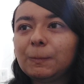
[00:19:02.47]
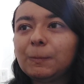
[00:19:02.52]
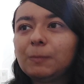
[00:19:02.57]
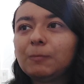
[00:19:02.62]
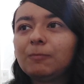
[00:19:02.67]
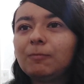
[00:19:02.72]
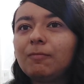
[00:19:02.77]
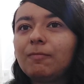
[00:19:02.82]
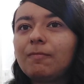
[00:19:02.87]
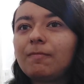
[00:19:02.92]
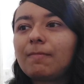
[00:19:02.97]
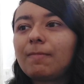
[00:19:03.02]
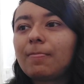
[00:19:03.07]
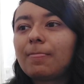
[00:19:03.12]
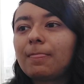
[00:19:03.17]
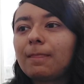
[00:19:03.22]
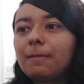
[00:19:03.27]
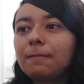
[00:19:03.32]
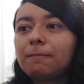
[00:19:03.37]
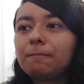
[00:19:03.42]

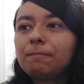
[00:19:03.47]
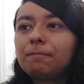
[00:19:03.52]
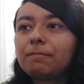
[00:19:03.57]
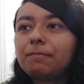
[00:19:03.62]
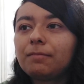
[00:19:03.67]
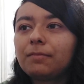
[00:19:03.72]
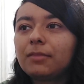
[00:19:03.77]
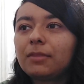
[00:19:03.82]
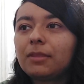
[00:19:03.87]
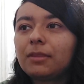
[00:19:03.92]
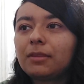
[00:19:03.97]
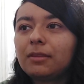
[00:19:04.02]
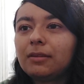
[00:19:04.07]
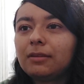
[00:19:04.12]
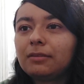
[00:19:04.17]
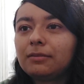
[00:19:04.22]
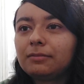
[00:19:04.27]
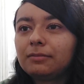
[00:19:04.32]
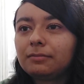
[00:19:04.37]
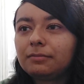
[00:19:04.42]

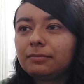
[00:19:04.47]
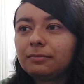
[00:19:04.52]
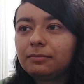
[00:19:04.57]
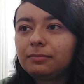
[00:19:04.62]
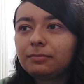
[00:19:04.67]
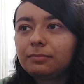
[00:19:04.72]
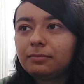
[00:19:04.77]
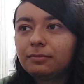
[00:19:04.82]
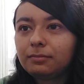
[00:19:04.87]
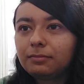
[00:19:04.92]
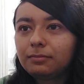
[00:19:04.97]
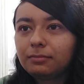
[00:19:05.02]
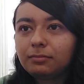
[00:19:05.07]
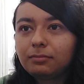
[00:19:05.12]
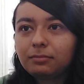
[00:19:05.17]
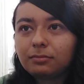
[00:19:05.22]
Nobody speaks.